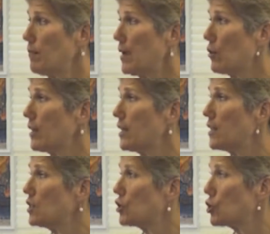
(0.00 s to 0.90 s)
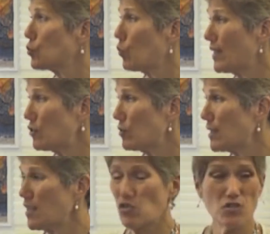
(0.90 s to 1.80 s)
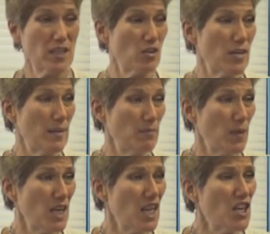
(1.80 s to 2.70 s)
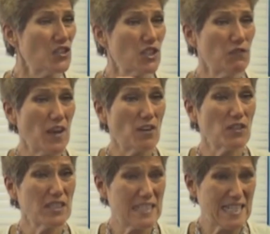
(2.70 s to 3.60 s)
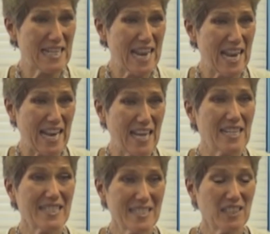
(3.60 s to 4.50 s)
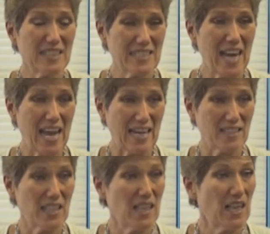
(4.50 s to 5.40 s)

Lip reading: Mary Schweitzer, I guess you say her name, she found DNA still intact.